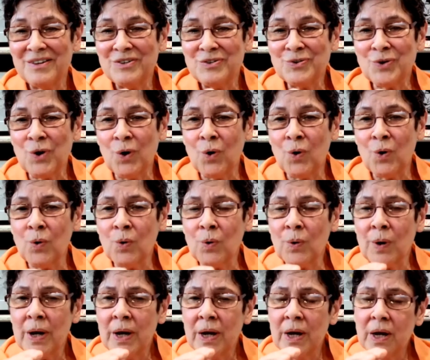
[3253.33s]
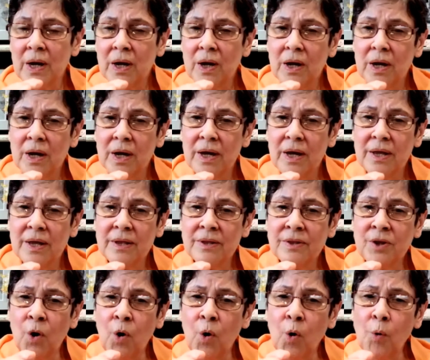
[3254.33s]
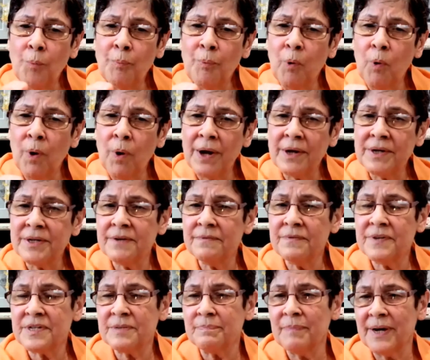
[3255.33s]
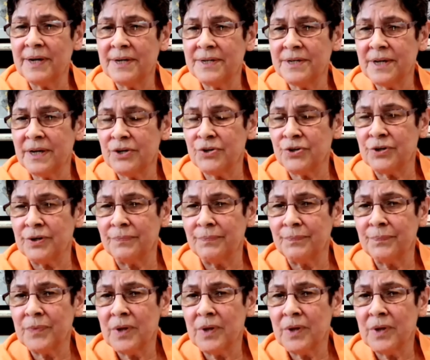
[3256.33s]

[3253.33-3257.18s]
So the whole point of this meditation